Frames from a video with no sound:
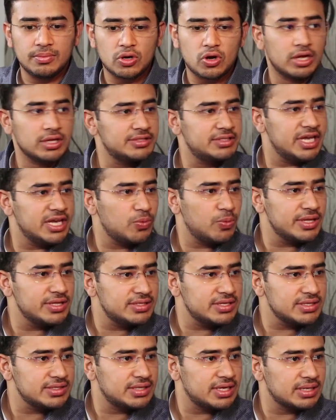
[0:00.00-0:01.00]

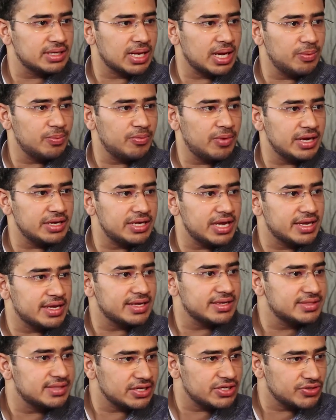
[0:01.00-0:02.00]
consequences that come by
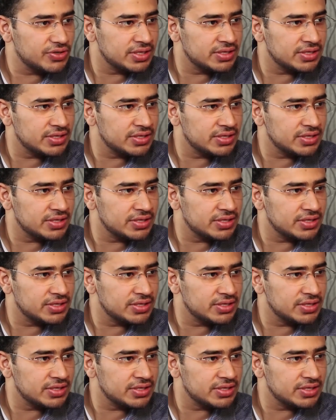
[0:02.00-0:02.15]
taking such